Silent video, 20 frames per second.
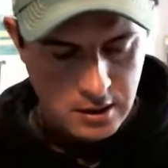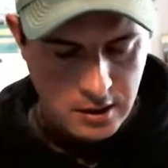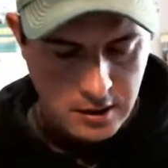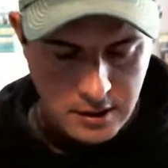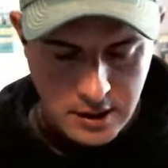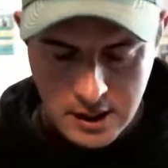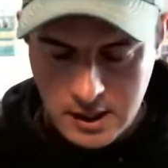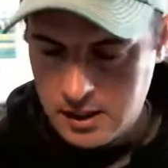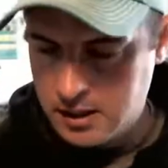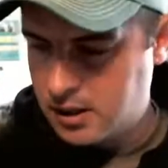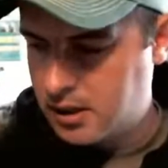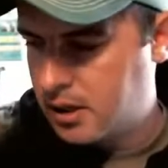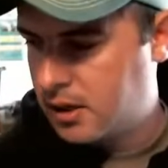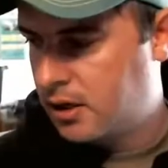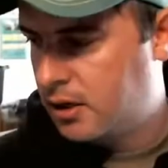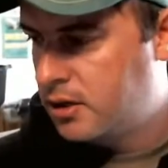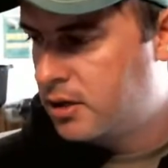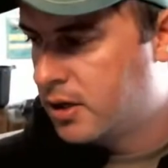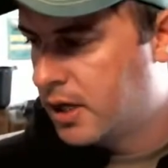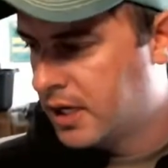And then
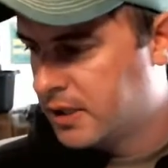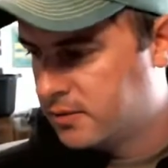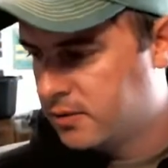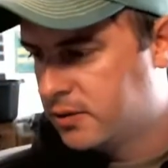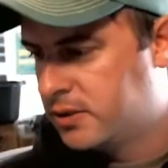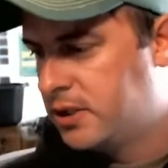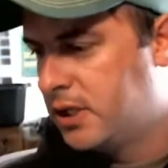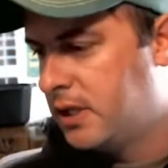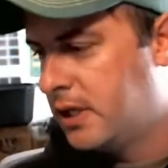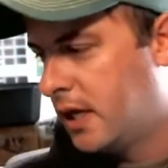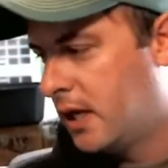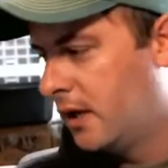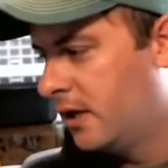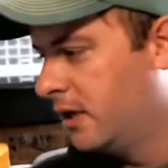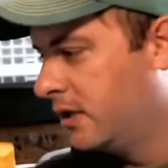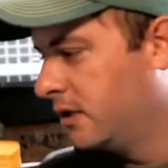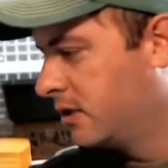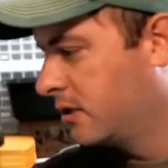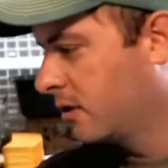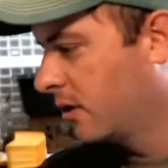you guys will see that
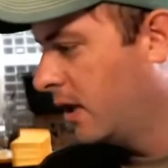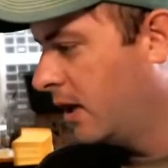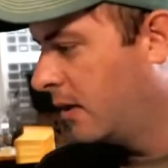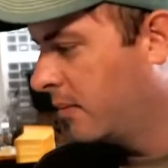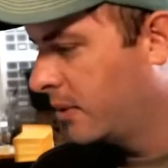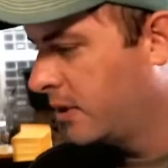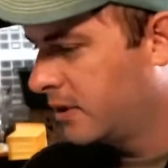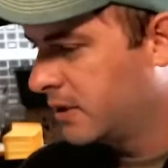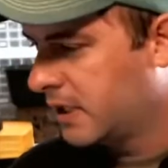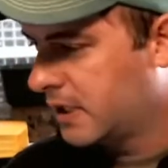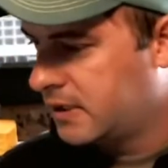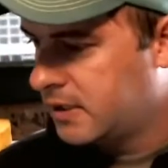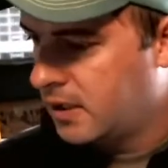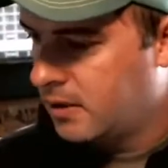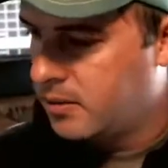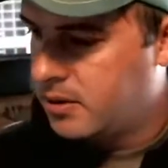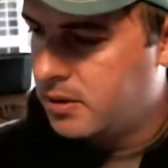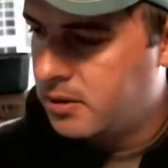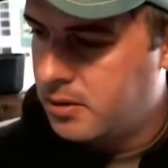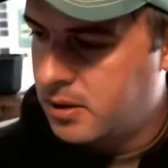on Instagram because that's
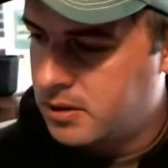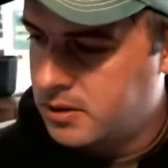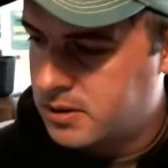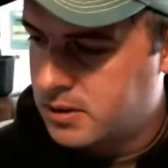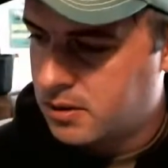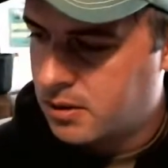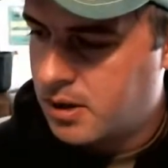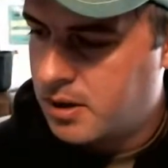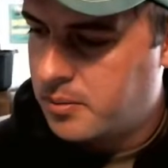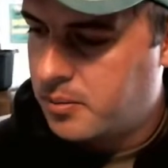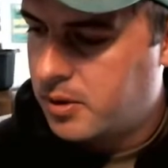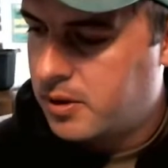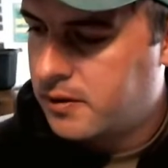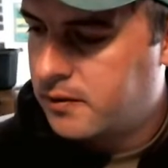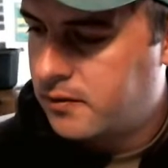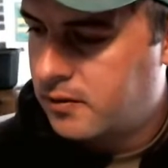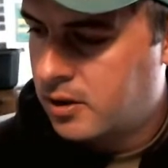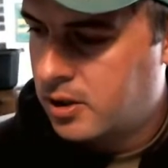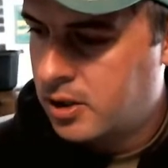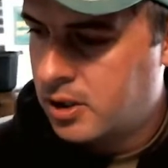how we do Instagram
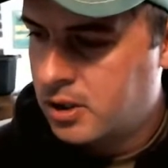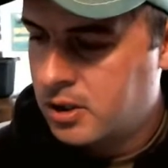ones.